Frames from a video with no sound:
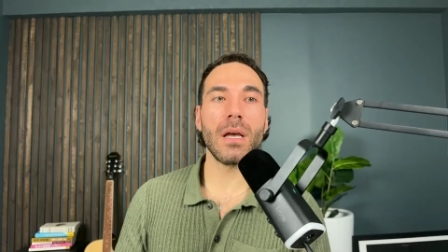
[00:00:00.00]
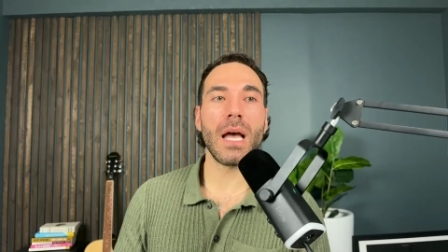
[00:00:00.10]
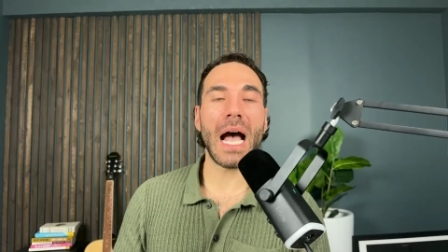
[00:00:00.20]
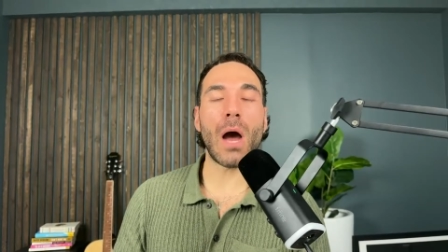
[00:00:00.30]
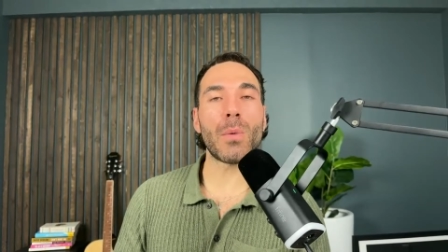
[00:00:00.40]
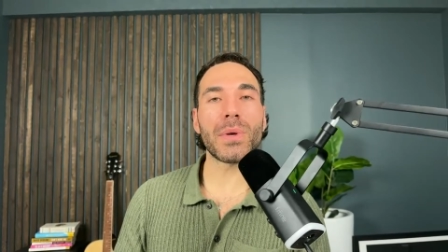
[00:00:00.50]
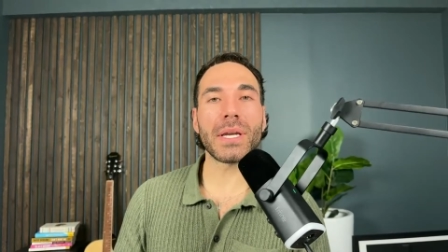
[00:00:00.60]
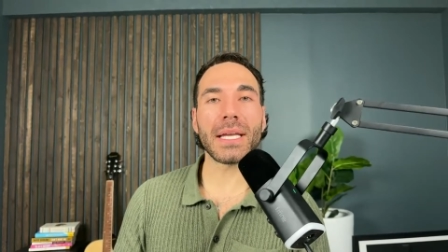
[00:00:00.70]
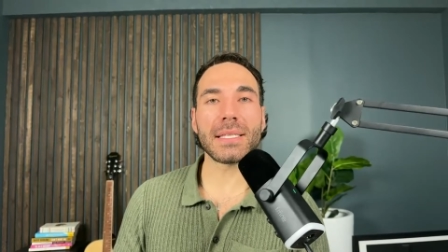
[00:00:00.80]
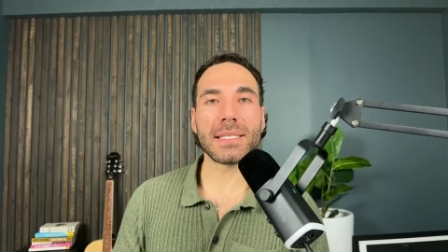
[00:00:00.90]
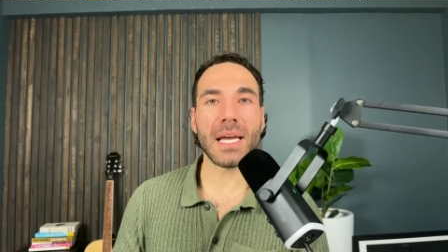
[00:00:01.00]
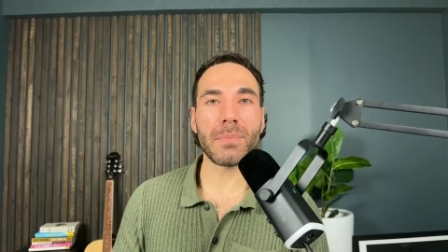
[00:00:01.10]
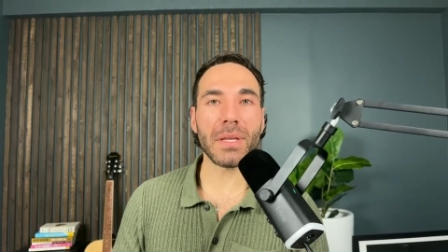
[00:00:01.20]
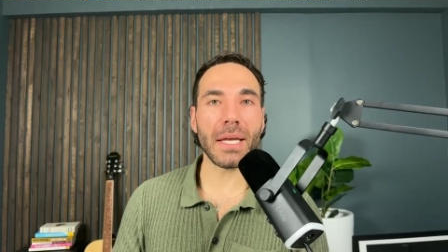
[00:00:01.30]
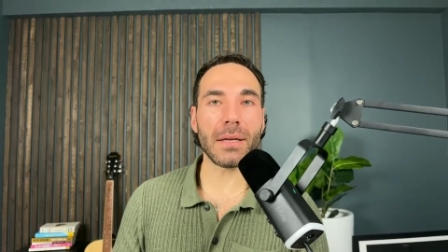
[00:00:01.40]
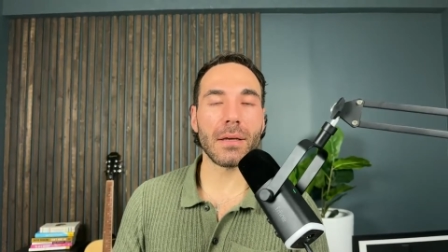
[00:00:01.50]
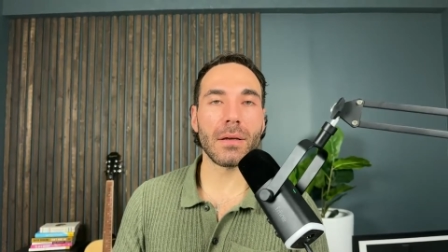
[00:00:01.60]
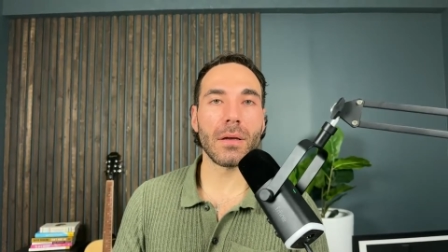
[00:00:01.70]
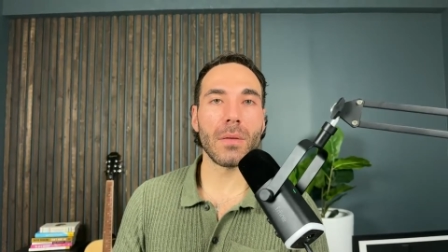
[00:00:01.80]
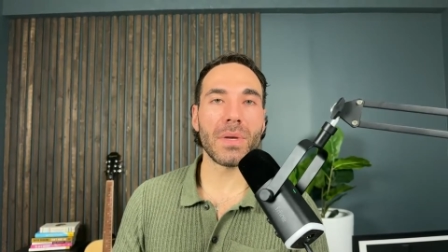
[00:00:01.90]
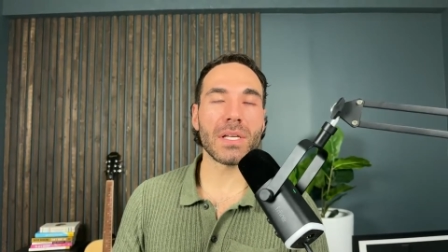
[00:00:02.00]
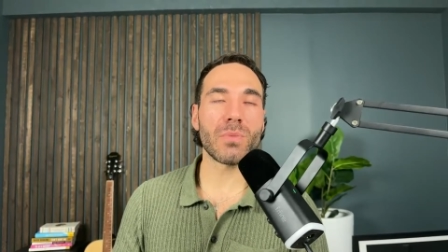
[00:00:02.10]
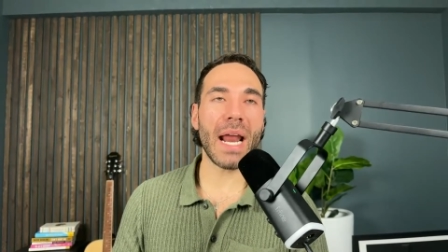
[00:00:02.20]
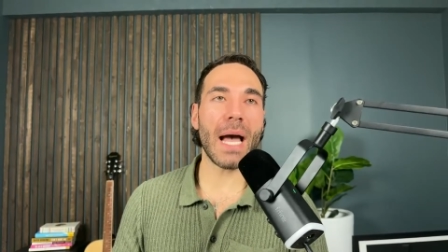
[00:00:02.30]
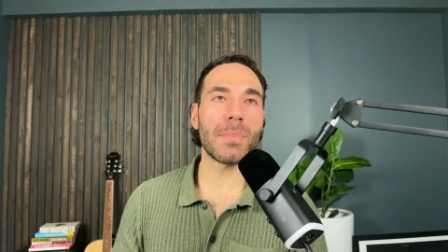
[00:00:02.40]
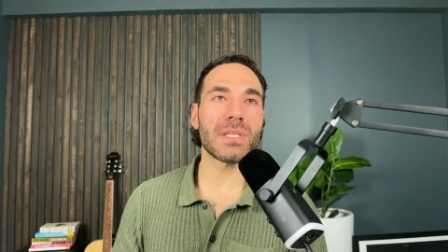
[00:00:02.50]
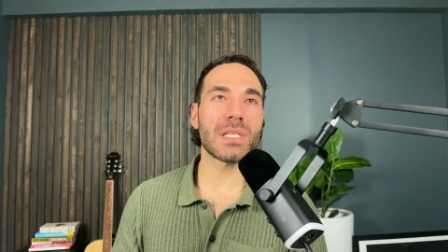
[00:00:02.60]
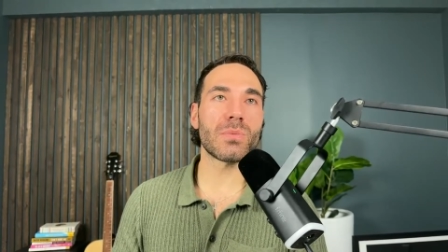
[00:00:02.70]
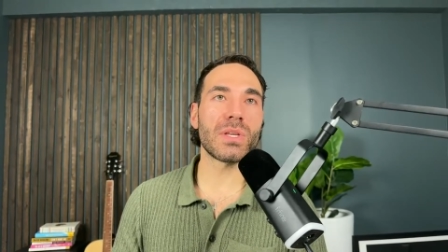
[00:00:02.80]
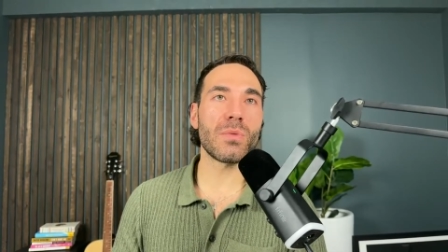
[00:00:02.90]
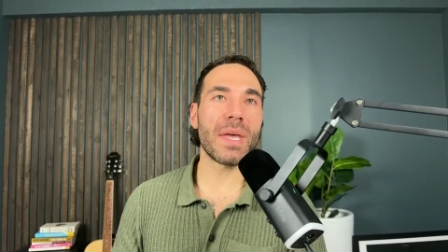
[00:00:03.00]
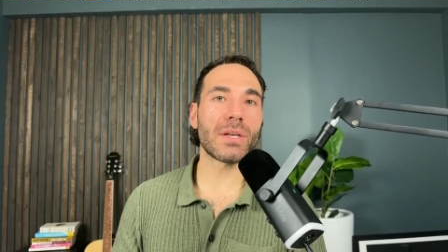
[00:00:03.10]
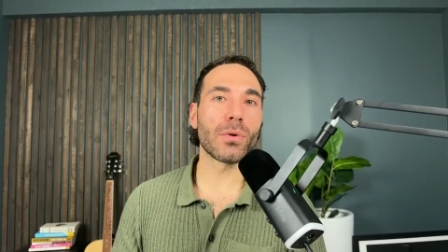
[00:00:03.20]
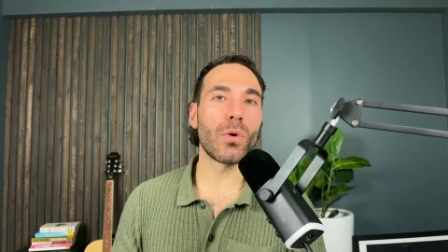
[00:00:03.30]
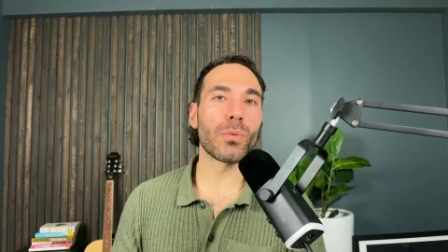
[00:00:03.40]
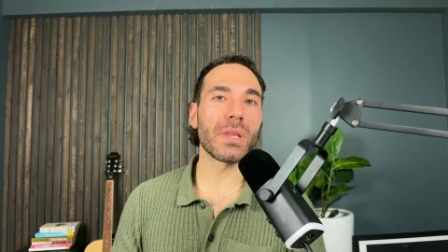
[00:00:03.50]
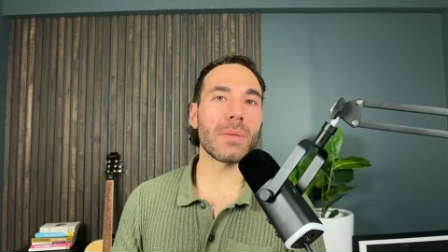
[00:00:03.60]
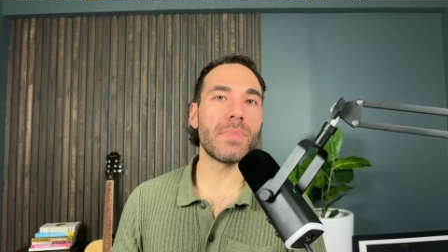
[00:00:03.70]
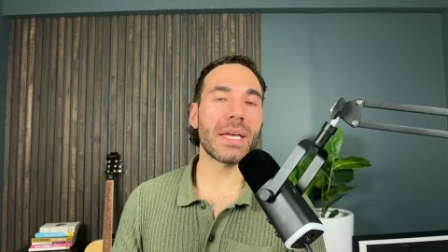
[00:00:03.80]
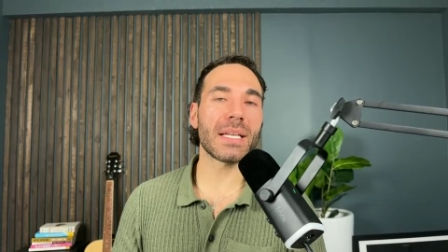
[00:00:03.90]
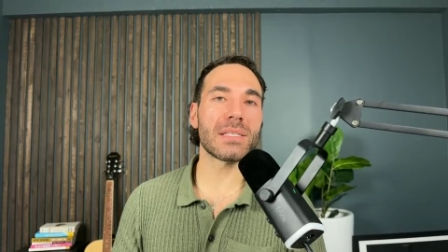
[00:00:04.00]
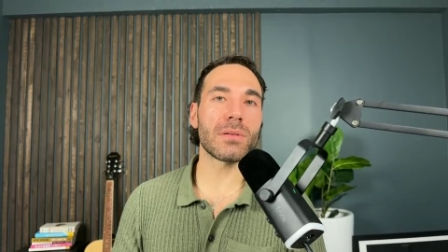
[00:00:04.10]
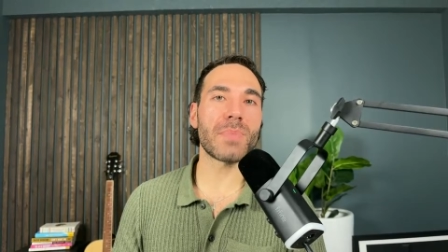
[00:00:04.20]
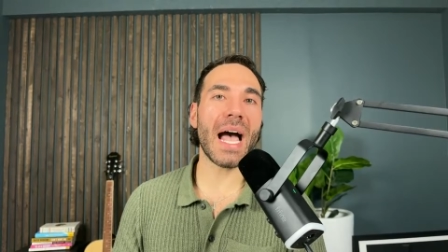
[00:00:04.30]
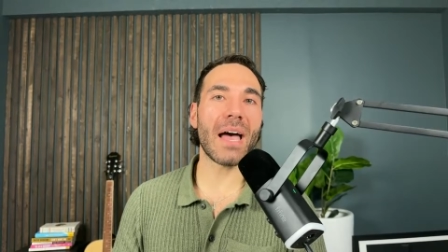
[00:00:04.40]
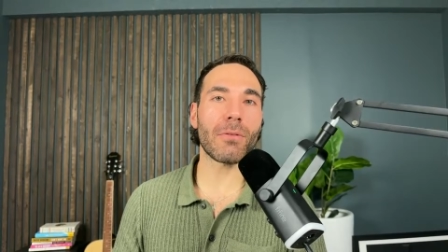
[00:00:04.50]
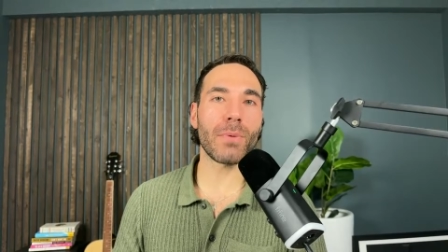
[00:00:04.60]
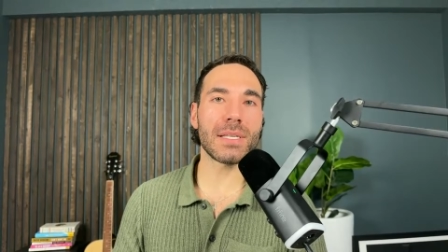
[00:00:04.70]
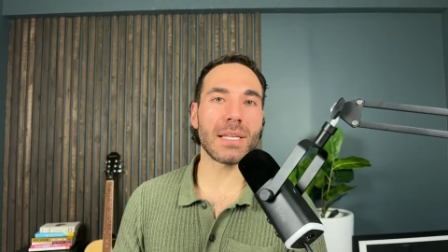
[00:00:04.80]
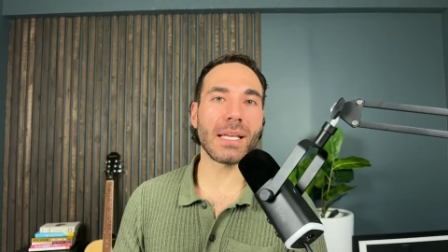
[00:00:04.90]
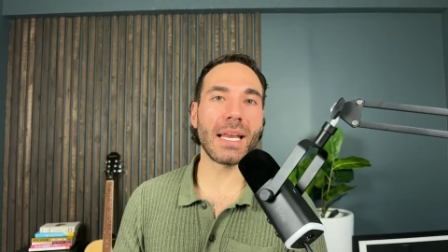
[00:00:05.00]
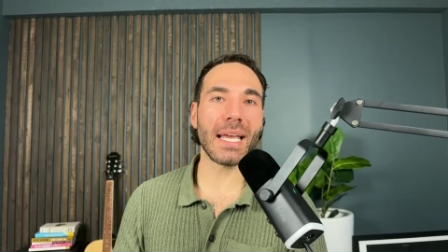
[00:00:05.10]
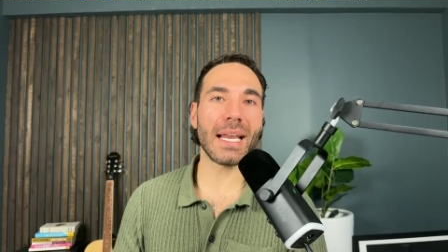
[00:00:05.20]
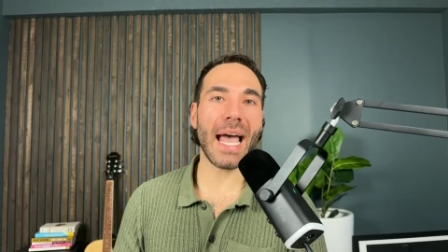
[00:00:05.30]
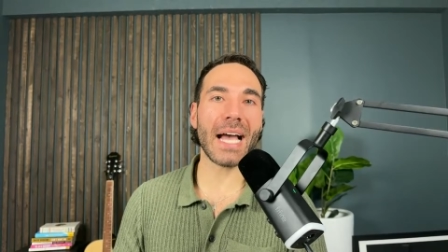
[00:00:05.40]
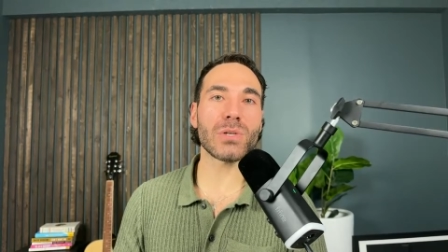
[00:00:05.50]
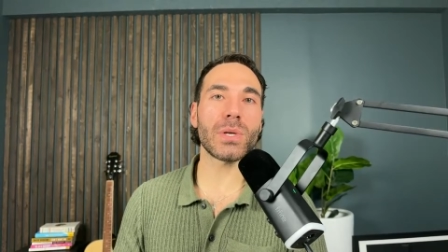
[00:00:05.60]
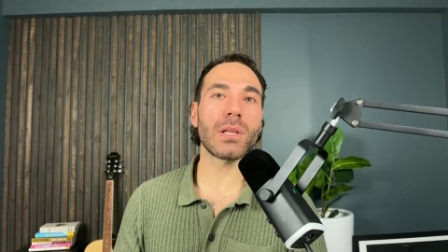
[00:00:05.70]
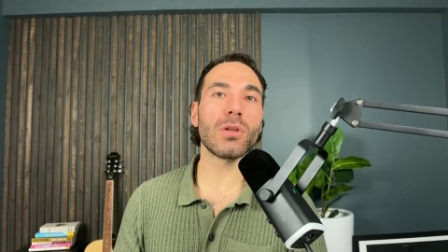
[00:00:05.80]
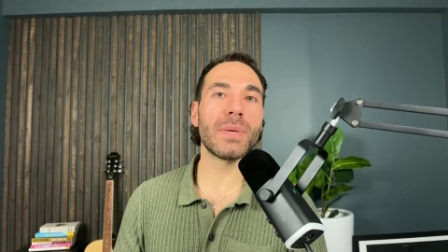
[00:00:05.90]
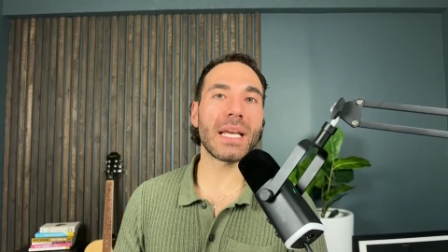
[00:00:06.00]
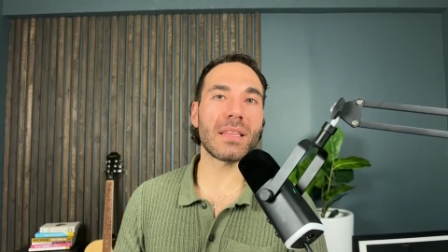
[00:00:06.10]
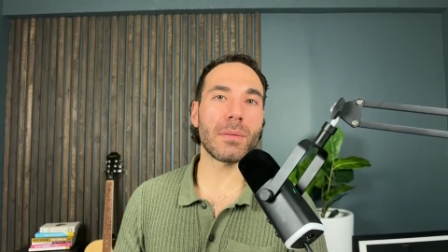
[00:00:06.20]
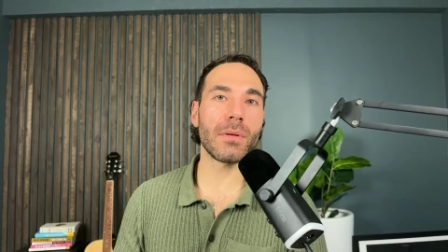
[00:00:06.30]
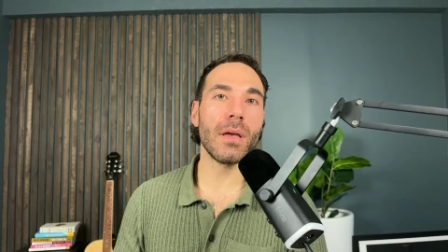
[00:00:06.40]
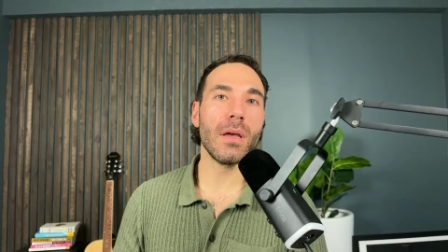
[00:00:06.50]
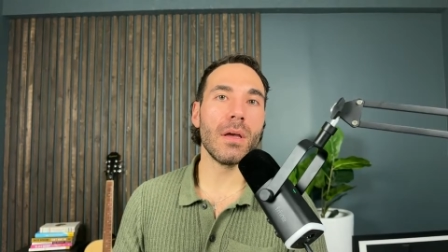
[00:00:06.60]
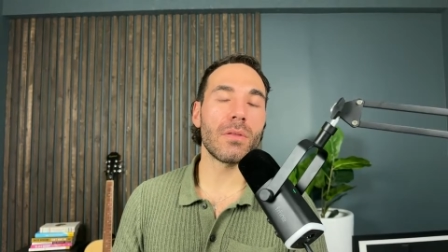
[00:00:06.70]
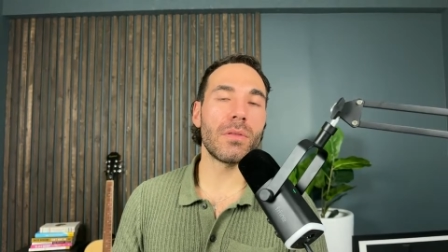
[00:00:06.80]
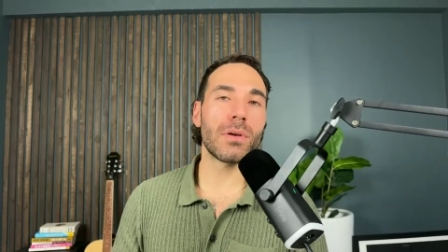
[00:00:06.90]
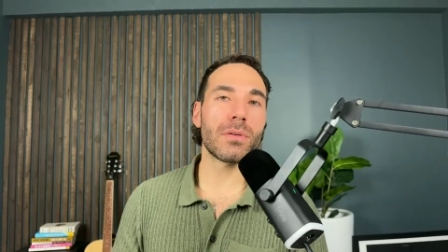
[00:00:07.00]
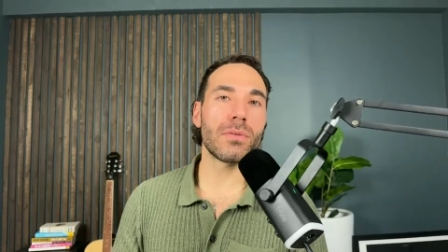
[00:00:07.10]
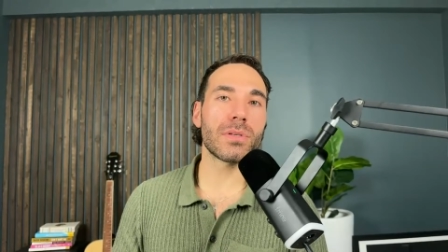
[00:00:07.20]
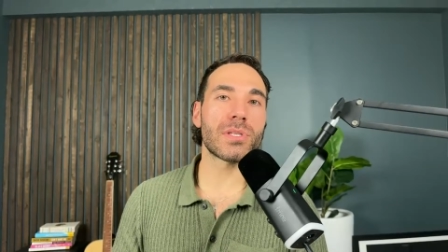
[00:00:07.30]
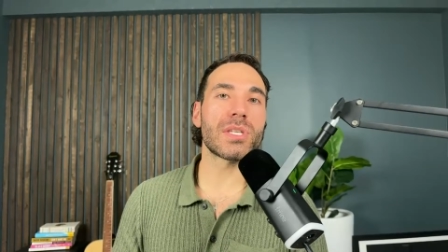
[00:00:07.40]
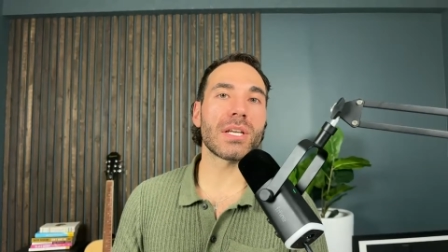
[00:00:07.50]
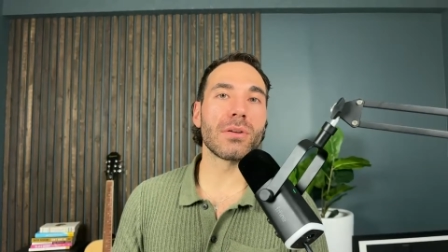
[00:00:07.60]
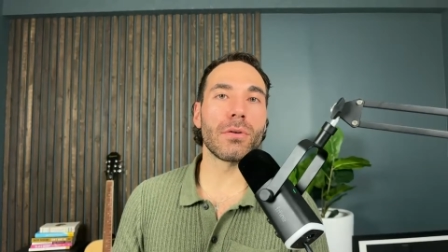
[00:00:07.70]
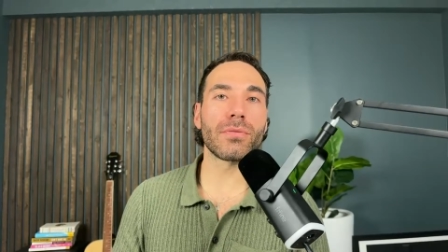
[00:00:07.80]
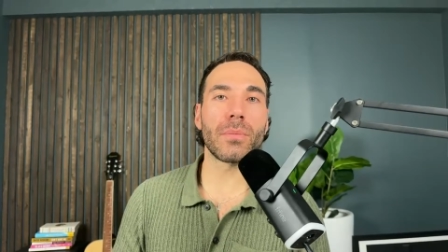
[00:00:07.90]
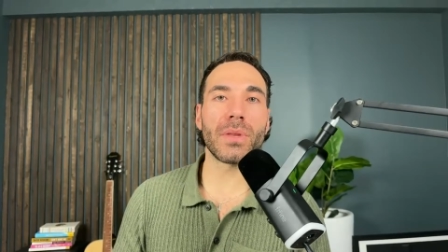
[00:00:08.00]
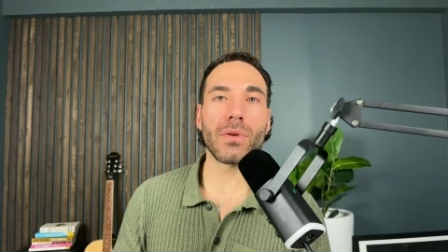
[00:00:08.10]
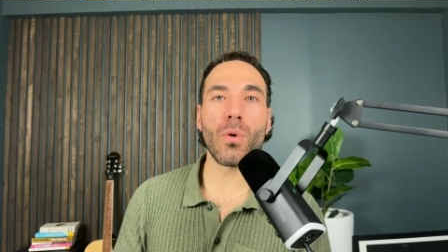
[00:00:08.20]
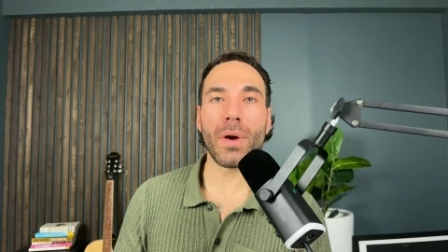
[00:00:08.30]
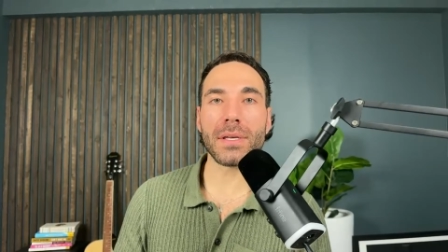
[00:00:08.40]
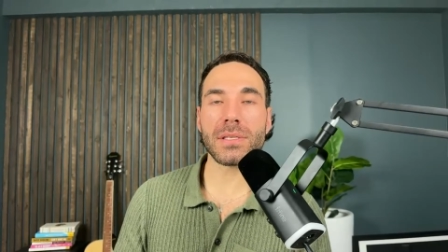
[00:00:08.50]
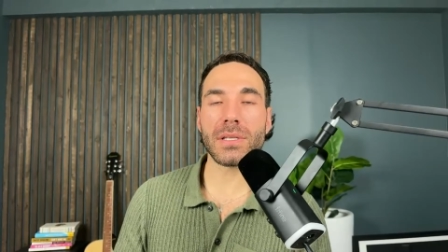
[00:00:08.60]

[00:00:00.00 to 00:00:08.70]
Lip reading: How are you going to get to 10 million? Because what happens is when you make your goal really big, is those pathways to getting it actually illuminate the signal from the noise.